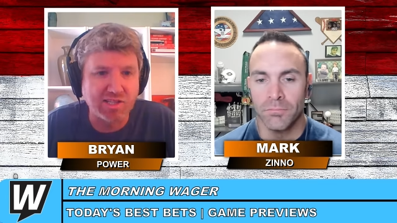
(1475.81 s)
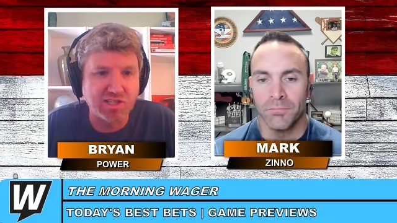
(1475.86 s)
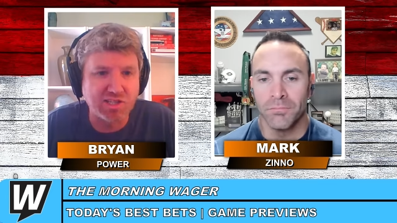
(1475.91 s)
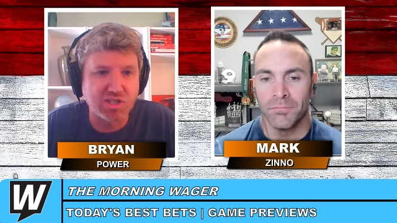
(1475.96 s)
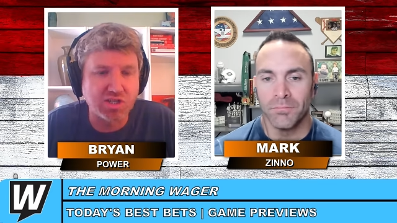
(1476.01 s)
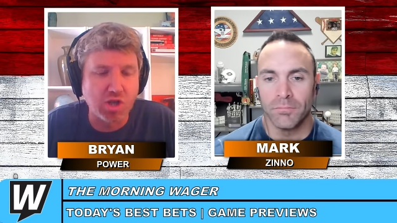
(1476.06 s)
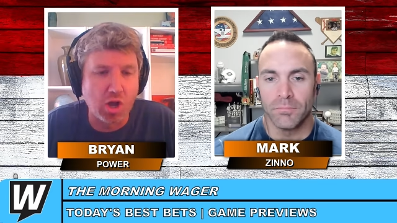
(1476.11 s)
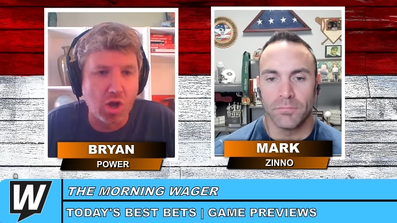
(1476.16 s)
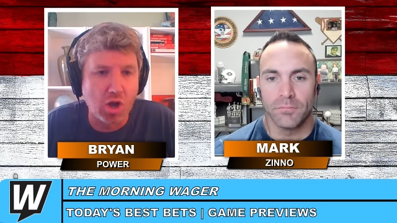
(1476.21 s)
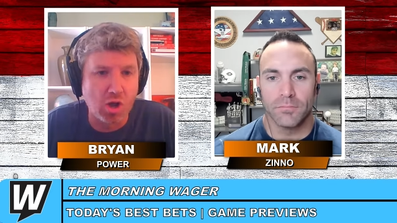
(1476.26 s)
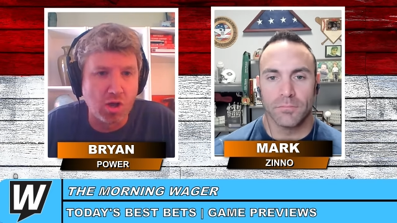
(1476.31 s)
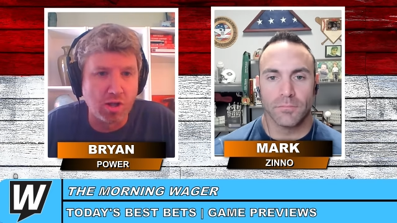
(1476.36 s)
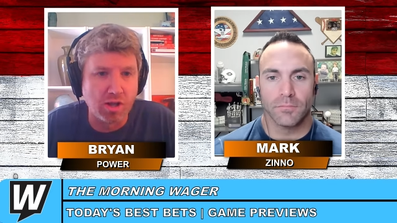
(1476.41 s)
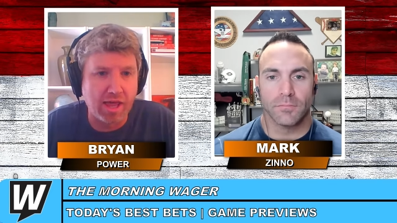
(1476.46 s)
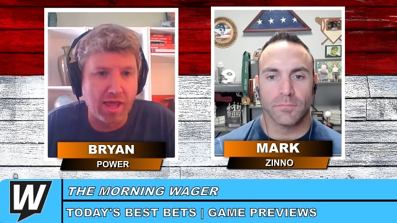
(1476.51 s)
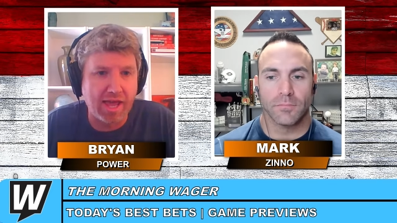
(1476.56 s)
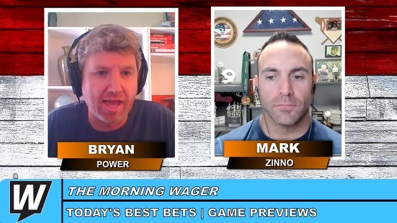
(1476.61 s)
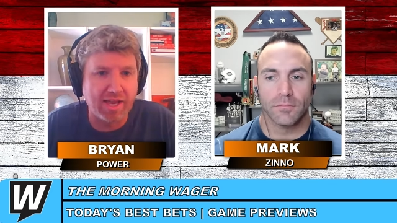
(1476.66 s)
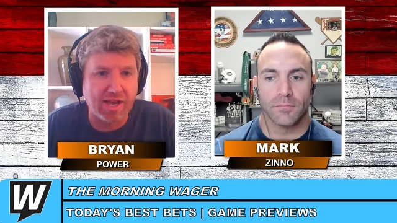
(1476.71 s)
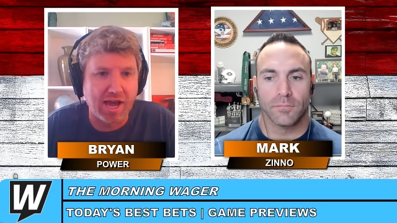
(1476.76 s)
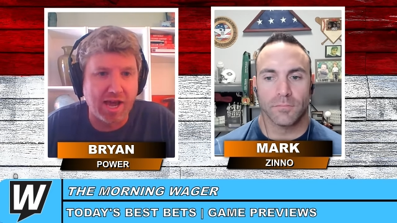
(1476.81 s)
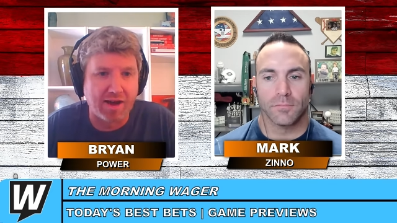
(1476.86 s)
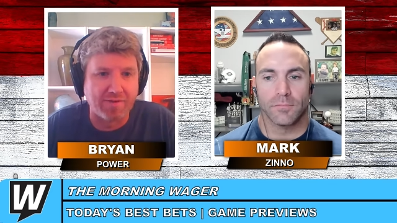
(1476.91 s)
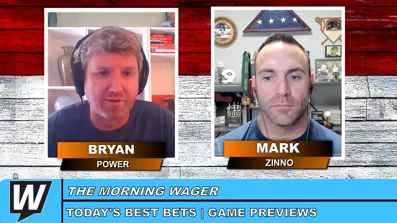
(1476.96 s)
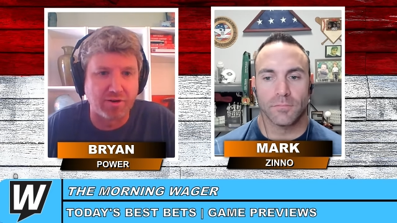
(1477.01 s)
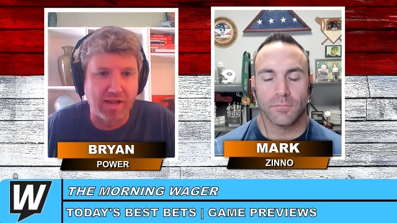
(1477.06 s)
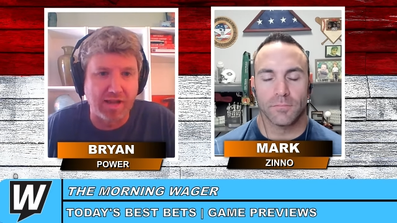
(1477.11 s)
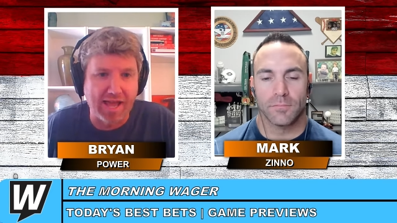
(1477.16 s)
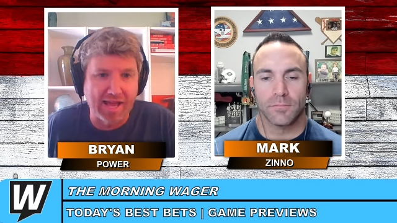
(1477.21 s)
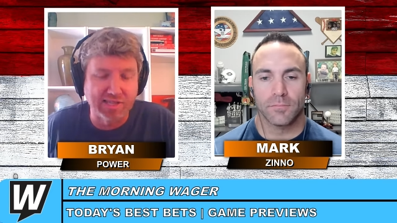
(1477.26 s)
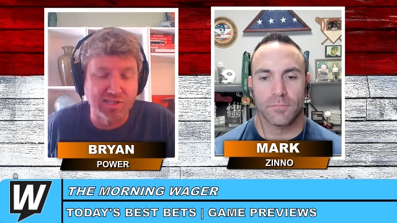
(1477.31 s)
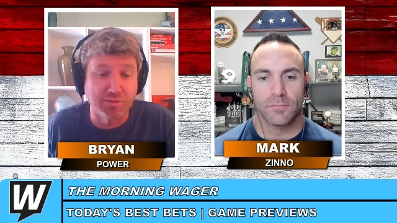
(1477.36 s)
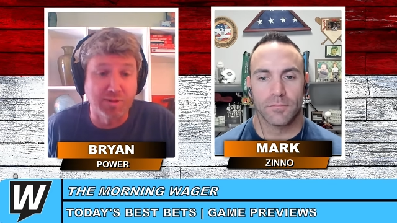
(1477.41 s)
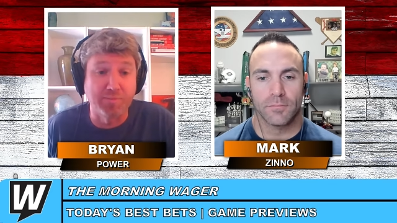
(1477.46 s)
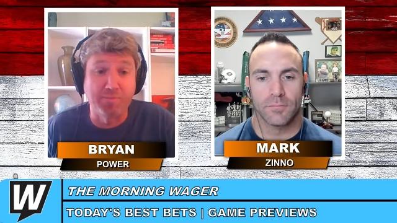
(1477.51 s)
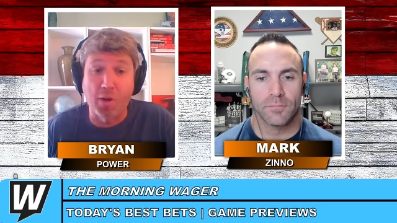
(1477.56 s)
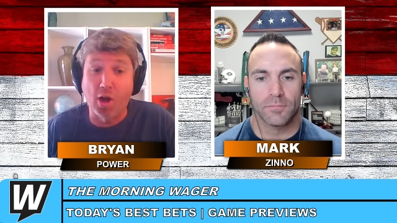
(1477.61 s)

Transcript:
Speaker 1: stole a cover last week.